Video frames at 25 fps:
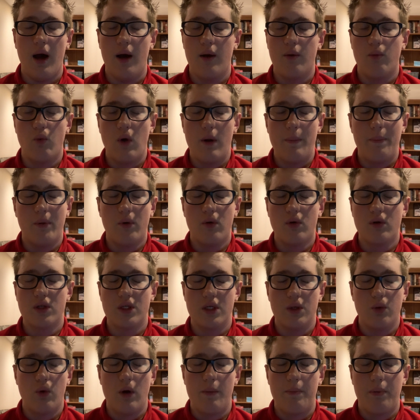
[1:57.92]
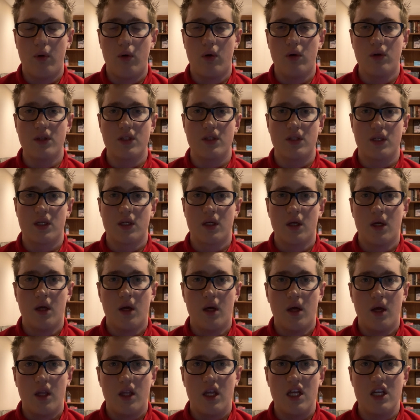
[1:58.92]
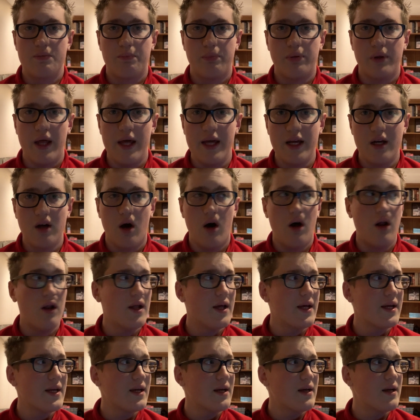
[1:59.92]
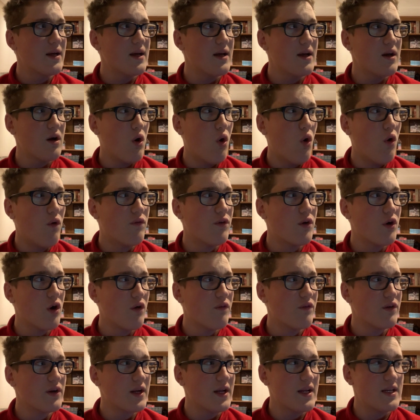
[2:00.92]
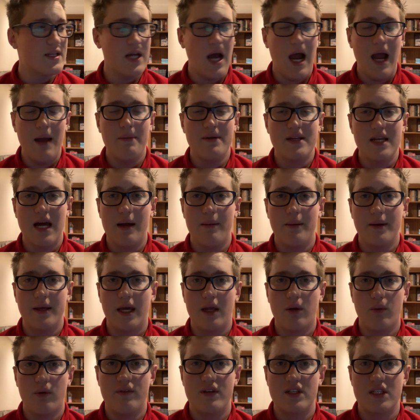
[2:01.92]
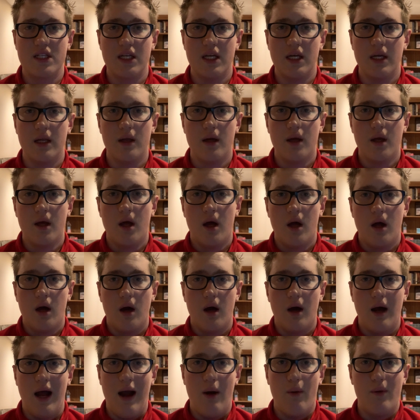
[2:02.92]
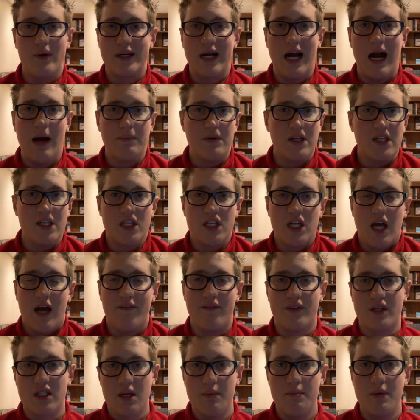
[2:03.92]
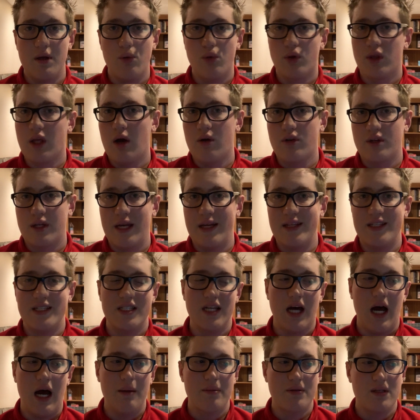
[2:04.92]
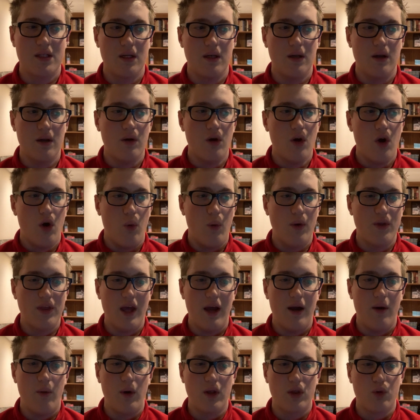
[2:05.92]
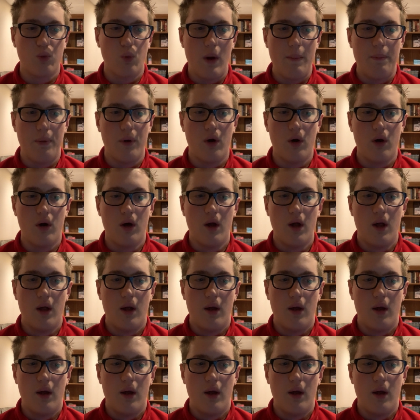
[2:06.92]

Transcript: Whipple's play calling over and over, time and time again, seen how incompetent this offense can be without Casey Thompson, and with Whipple